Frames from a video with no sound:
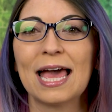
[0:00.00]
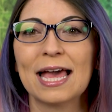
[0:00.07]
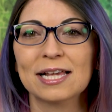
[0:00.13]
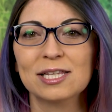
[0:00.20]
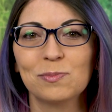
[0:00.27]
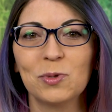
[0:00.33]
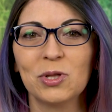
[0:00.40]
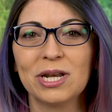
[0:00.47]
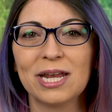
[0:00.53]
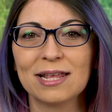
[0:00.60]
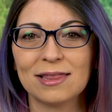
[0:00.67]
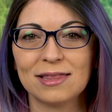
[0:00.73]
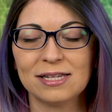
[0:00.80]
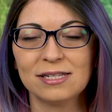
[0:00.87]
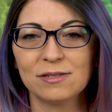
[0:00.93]

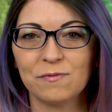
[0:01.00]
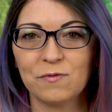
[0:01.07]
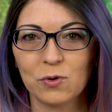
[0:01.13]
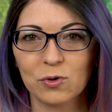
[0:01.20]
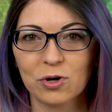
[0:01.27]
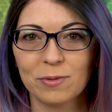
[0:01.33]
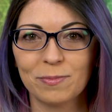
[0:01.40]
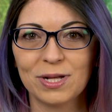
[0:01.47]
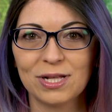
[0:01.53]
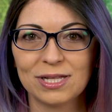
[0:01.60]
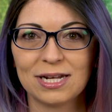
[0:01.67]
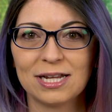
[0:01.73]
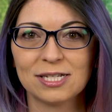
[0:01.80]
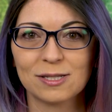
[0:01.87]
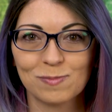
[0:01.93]
Exploiting this
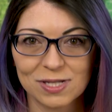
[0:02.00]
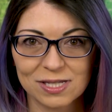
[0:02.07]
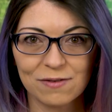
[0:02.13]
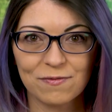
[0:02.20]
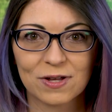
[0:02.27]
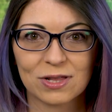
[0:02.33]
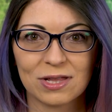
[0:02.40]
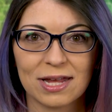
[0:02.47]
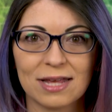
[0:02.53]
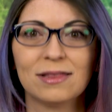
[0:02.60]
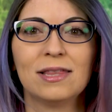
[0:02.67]
vulnerability specifically